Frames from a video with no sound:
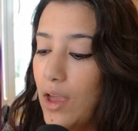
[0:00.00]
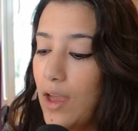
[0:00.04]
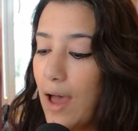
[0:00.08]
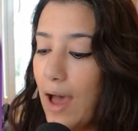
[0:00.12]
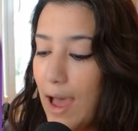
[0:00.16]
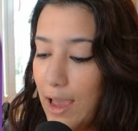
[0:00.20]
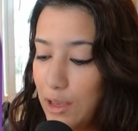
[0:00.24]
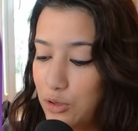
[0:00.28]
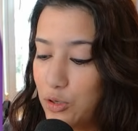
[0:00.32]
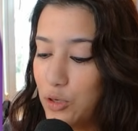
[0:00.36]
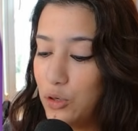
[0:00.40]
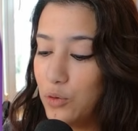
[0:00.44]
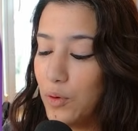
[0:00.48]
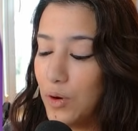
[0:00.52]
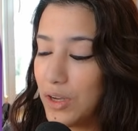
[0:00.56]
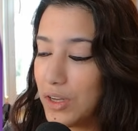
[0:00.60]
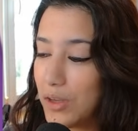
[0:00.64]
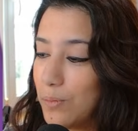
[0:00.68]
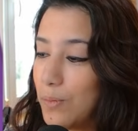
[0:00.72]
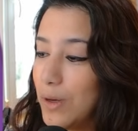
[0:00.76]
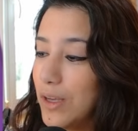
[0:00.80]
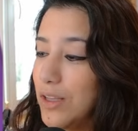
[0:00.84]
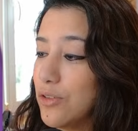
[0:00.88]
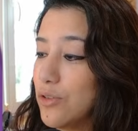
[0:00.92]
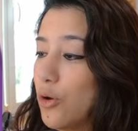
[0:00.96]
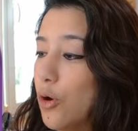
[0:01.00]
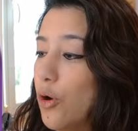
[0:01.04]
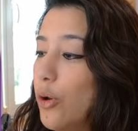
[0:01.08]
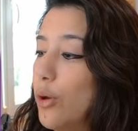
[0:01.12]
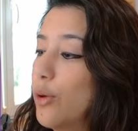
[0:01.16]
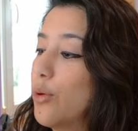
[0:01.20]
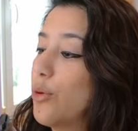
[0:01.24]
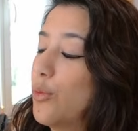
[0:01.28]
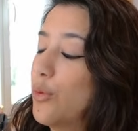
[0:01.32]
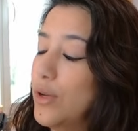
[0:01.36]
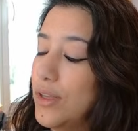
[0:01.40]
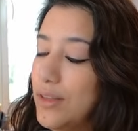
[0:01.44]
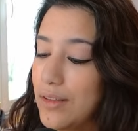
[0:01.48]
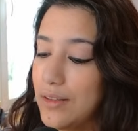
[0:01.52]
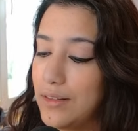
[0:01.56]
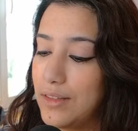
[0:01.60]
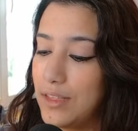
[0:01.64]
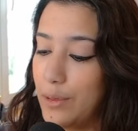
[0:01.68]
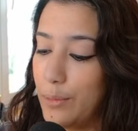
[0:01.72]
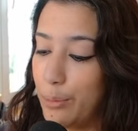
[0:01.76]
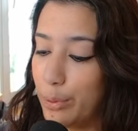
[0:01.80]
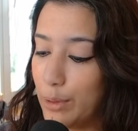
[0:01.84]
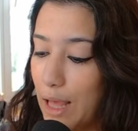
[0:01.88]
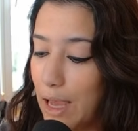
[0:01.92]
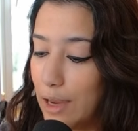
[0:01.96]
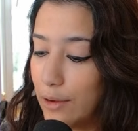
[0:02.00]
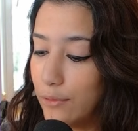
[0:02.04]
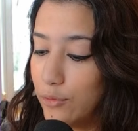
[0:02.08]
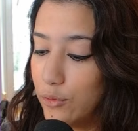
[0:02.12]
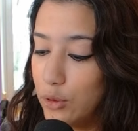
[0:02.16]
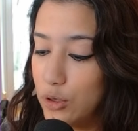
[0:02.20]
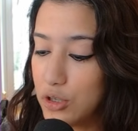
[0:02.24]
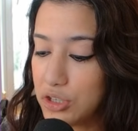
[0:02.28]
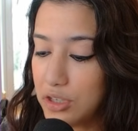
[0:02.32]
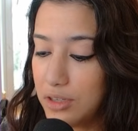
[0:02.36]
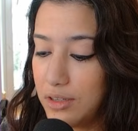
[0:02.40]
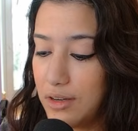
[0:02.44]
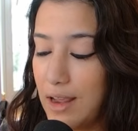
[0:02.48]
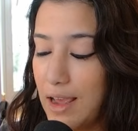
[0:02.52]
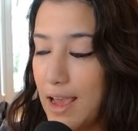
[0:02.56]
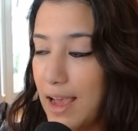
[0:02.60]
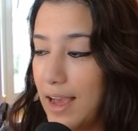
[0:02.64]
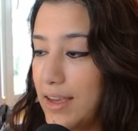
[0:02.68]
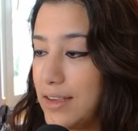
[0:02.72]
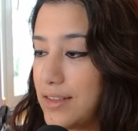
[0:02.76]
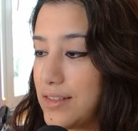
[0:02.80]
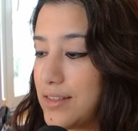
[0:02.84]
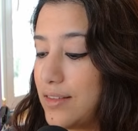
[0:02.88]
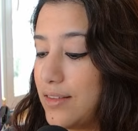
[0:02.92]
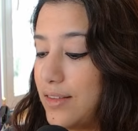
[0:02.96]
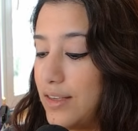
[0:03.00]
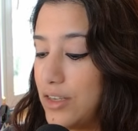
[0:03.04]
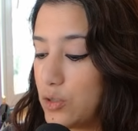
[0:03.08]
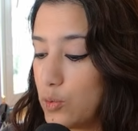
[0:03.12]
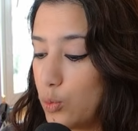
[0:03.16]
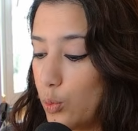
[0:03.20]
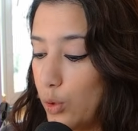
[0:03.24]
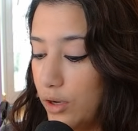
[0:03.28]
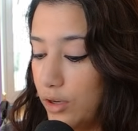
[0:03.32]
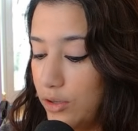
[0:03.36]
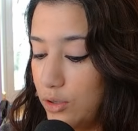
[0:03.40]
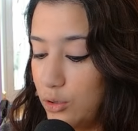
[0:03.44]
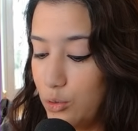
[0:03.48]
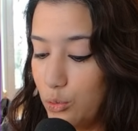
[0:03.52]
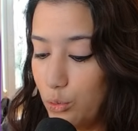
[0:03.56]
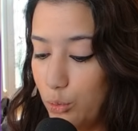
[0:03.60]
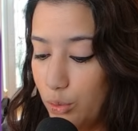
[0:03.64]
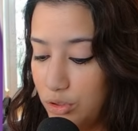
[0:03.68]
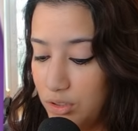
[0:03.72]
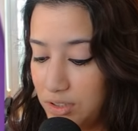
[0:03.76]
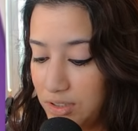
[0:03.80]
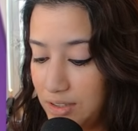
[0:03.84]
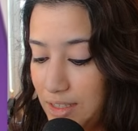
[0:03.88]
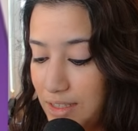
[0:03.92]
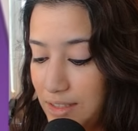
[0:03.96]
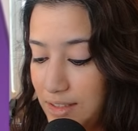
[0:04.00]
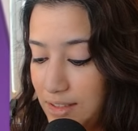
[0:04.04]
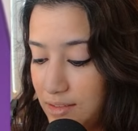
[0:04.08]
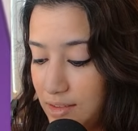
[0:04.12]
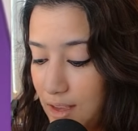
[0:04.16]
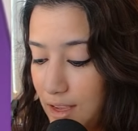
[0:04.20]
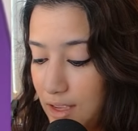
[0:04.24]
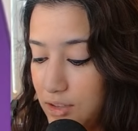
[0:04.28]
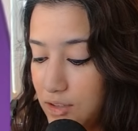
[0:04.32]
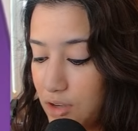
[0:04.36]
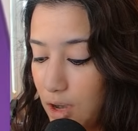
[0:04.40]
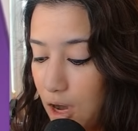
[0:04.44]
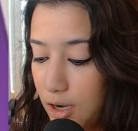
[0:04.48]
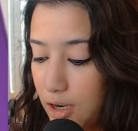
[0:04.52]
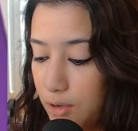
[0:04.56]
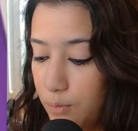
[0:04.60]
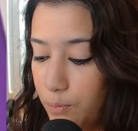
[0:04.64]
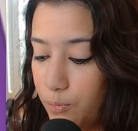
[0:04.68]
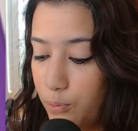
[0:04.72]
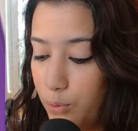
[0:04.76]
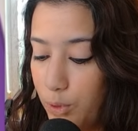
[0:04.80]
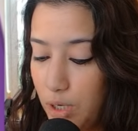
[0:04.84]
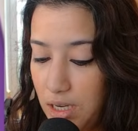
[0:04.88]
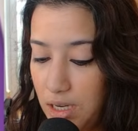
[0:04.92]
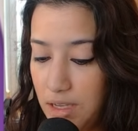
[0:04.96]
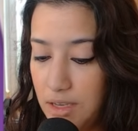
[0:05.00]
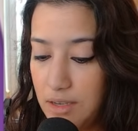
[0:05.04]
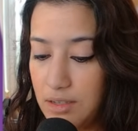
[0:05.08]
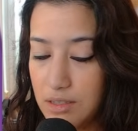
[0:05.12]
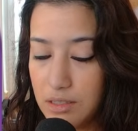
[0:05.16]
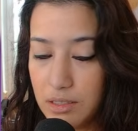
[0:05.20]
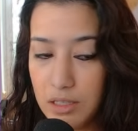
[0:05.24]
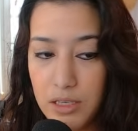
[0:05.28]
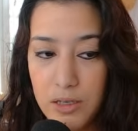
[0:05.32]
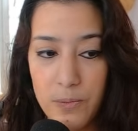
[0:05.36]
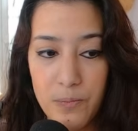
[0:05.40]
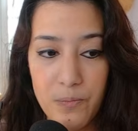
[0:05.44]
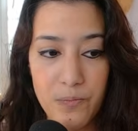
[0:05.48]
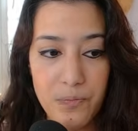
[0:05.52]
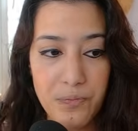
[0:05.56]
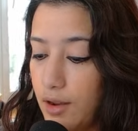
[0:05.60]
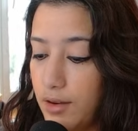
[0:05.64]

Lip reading: I do recommend going with the black version, as this one you will see stains on it pretty easily.